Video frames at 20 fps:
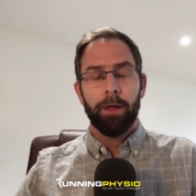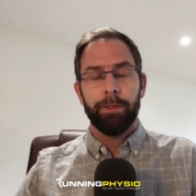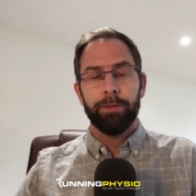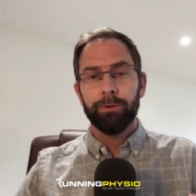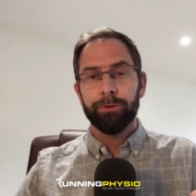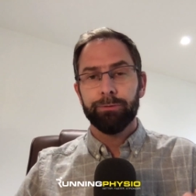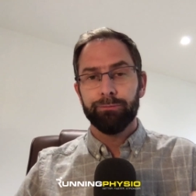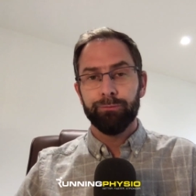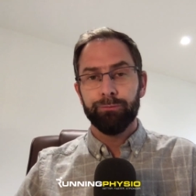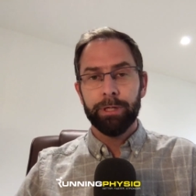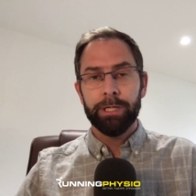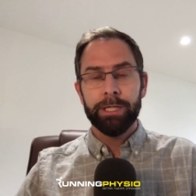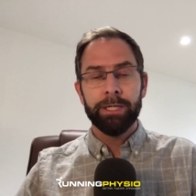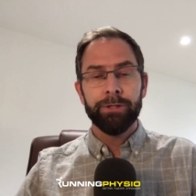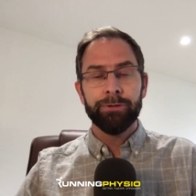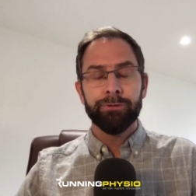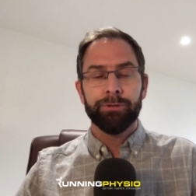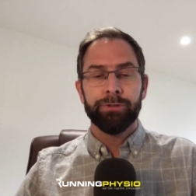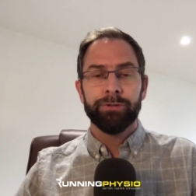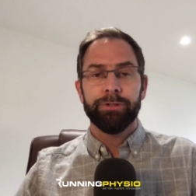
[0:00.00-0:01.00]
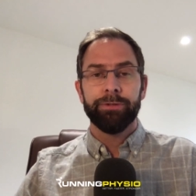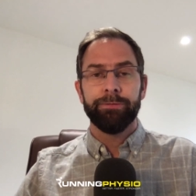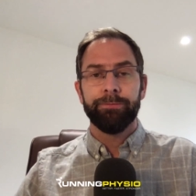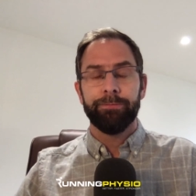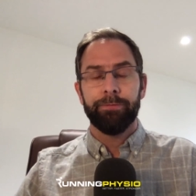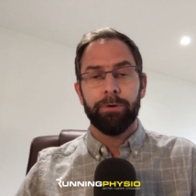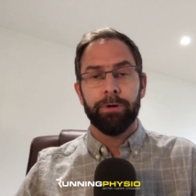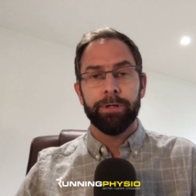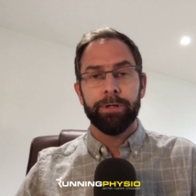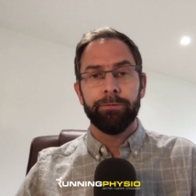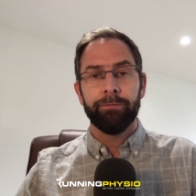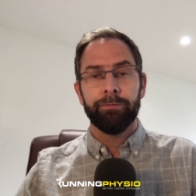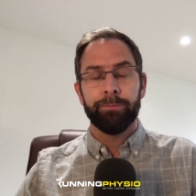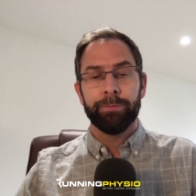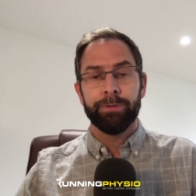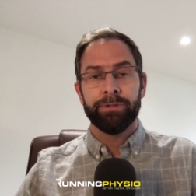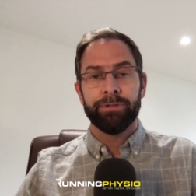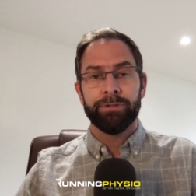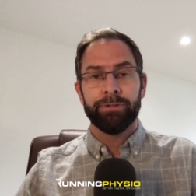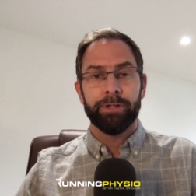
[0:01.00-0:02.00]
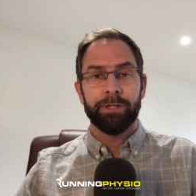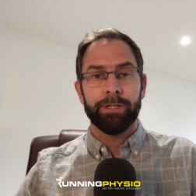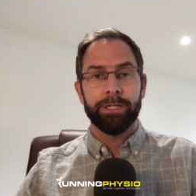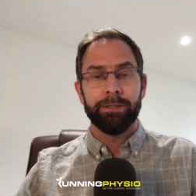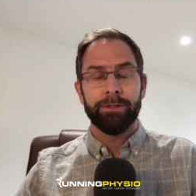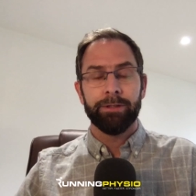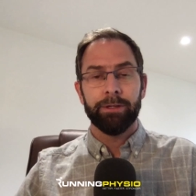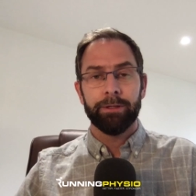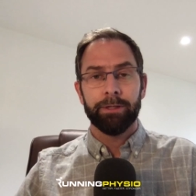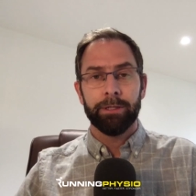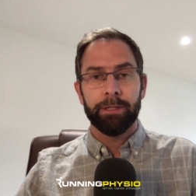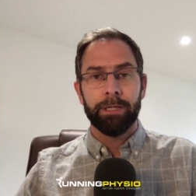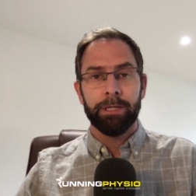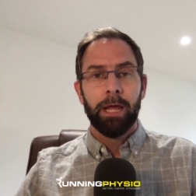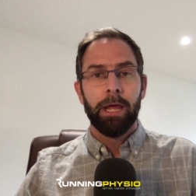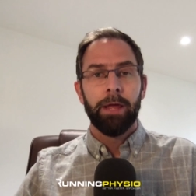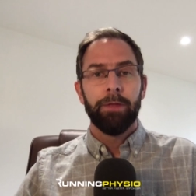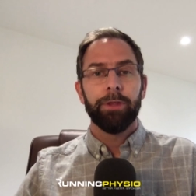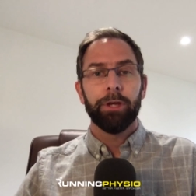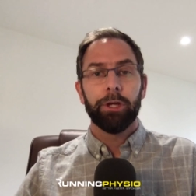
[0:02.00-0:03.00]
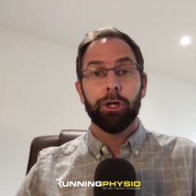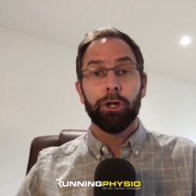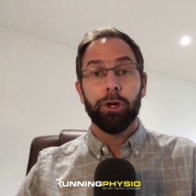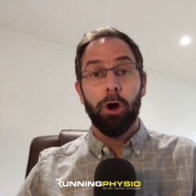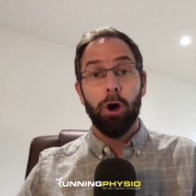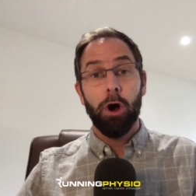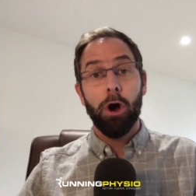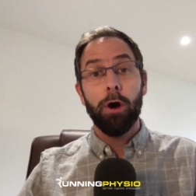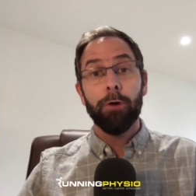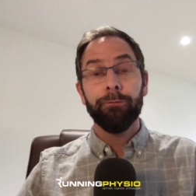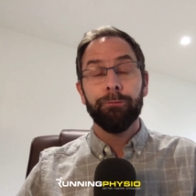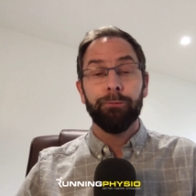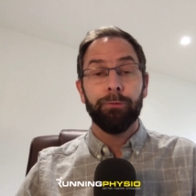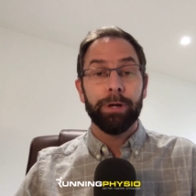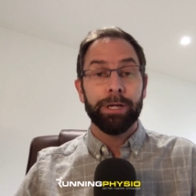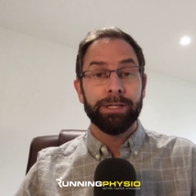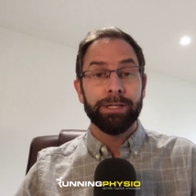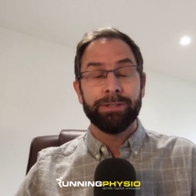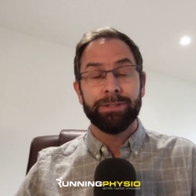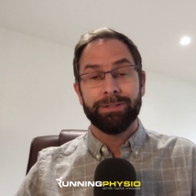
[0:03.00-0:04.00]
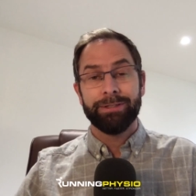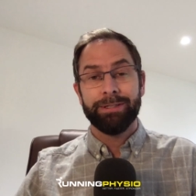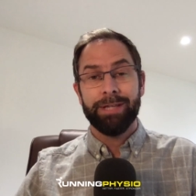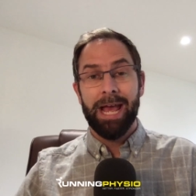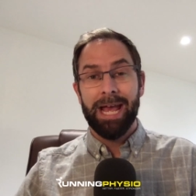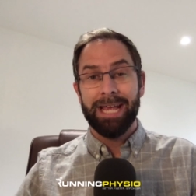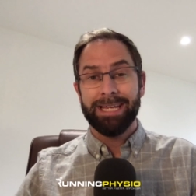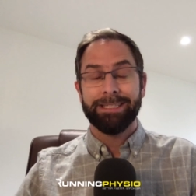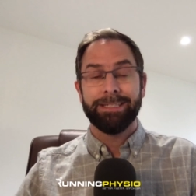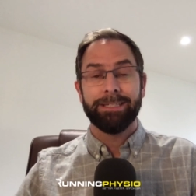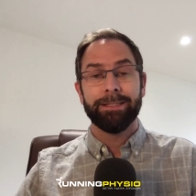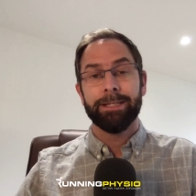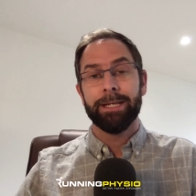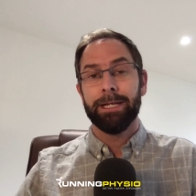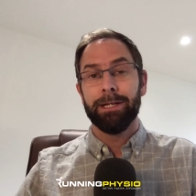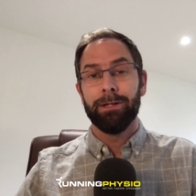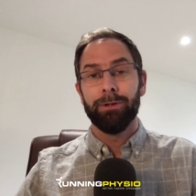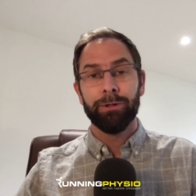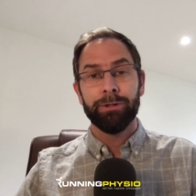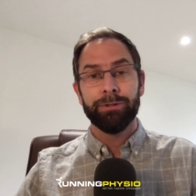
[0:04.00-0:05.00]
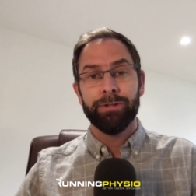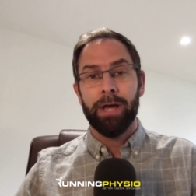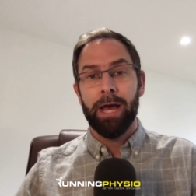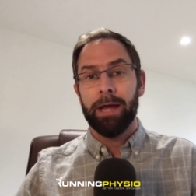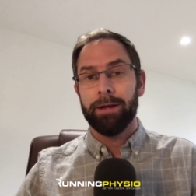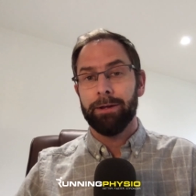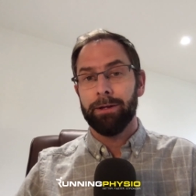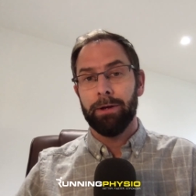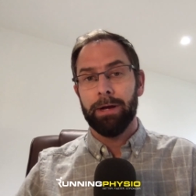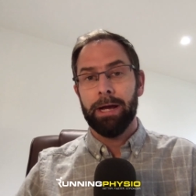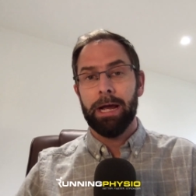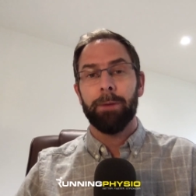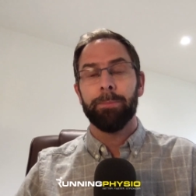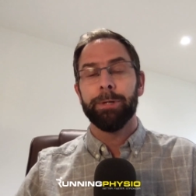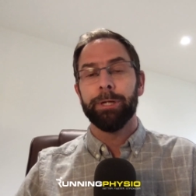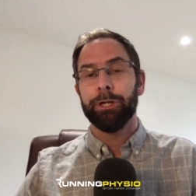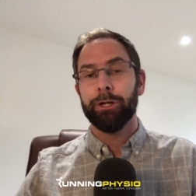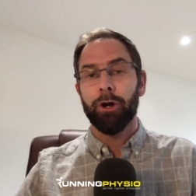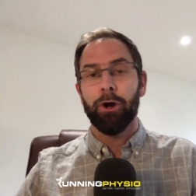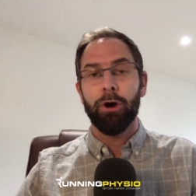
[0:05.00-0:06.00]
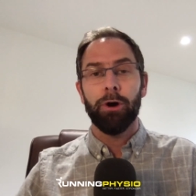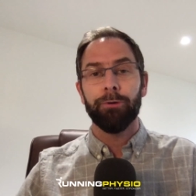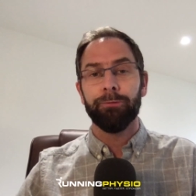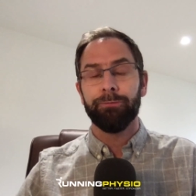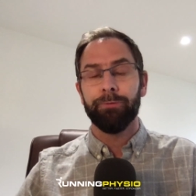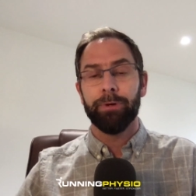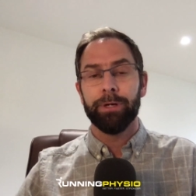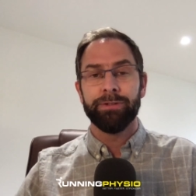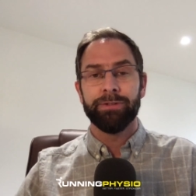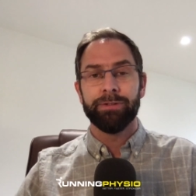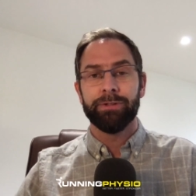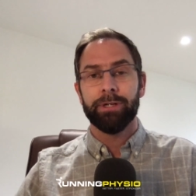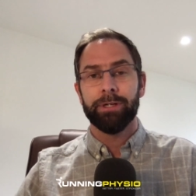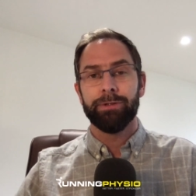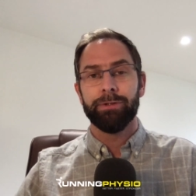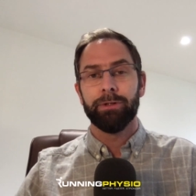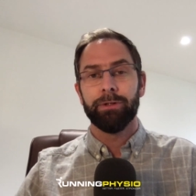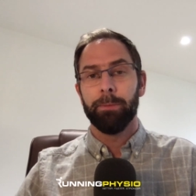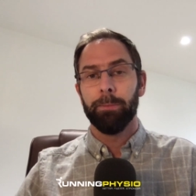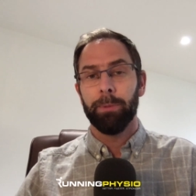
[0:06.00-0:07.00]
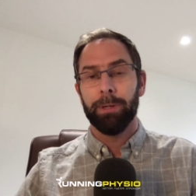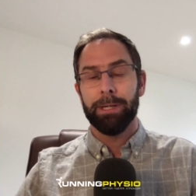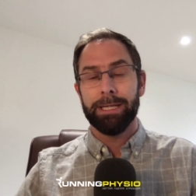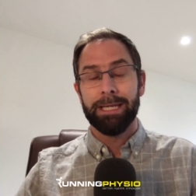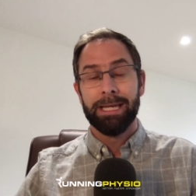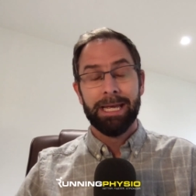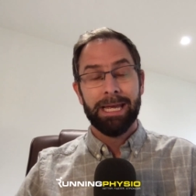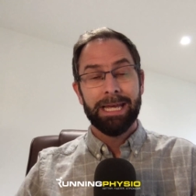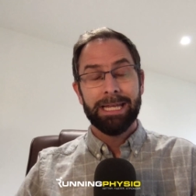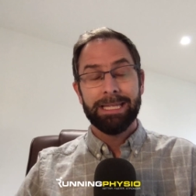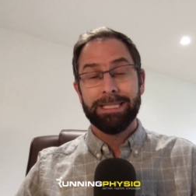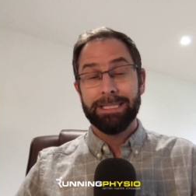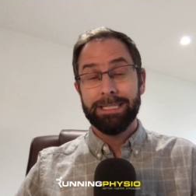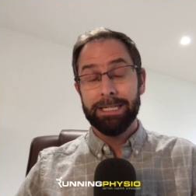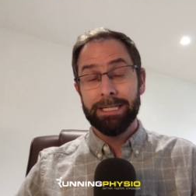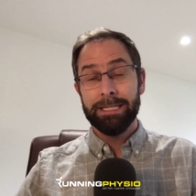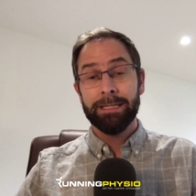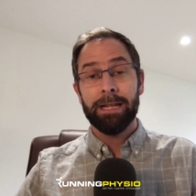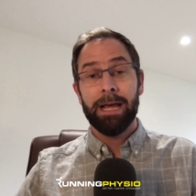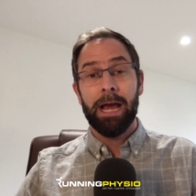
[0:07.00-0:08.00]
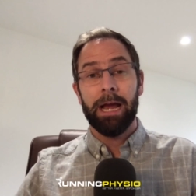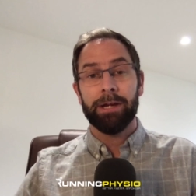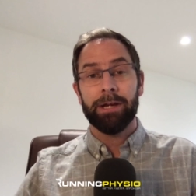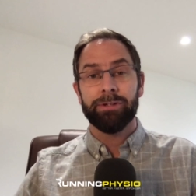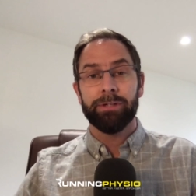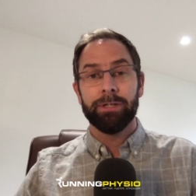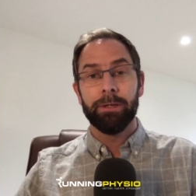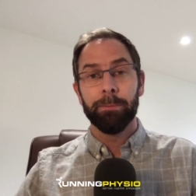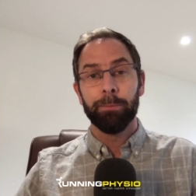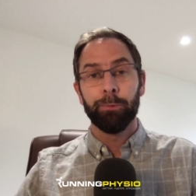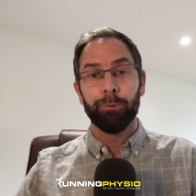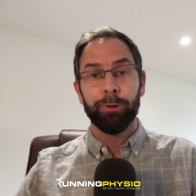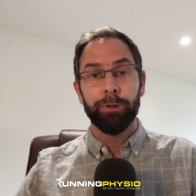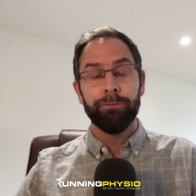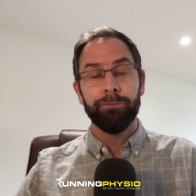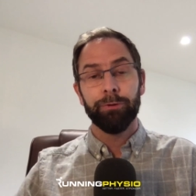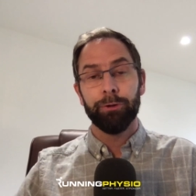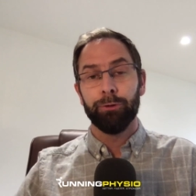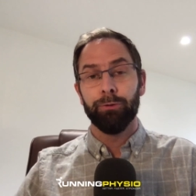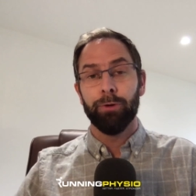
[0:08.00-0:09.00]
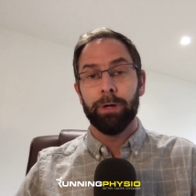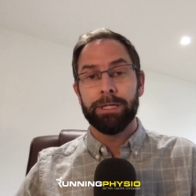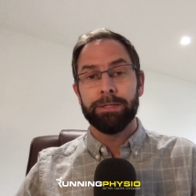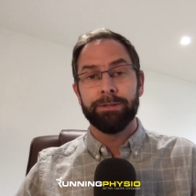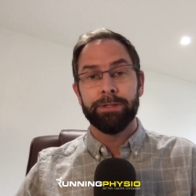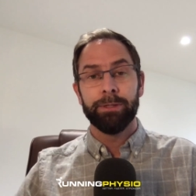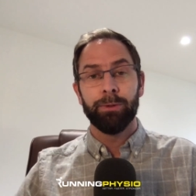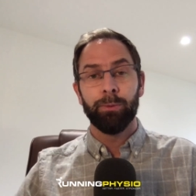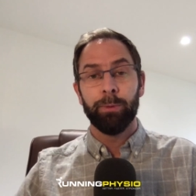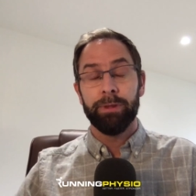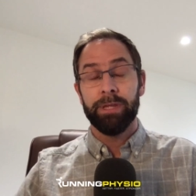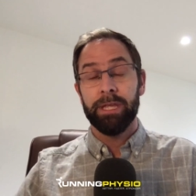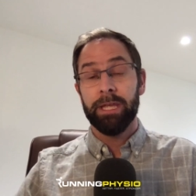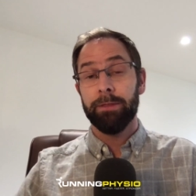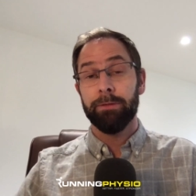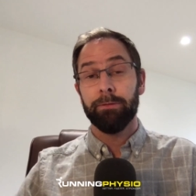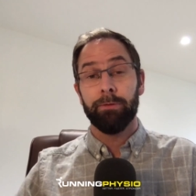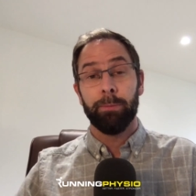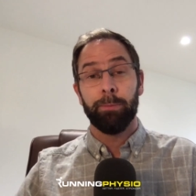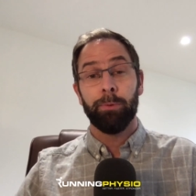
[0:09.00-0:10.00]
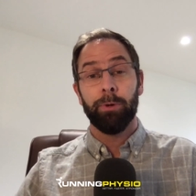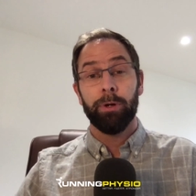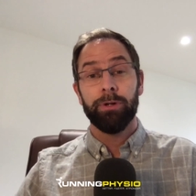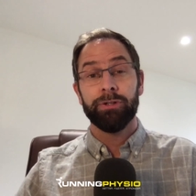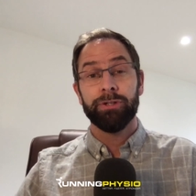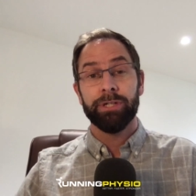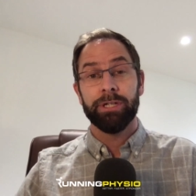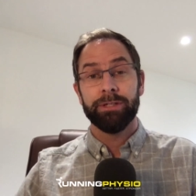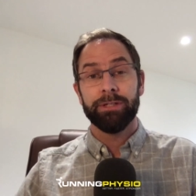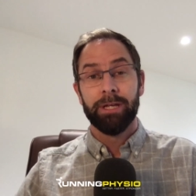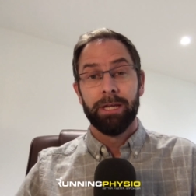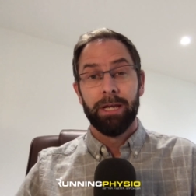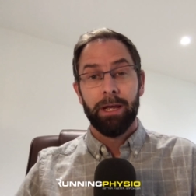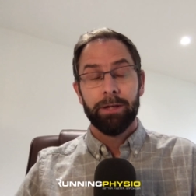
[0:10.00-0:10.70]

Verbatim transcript: I think it's really interesting finding from this study that the, the calf raise test that they looked at, you know, how many calf raises can you complete, didn't actually improve a great deal with either approaches.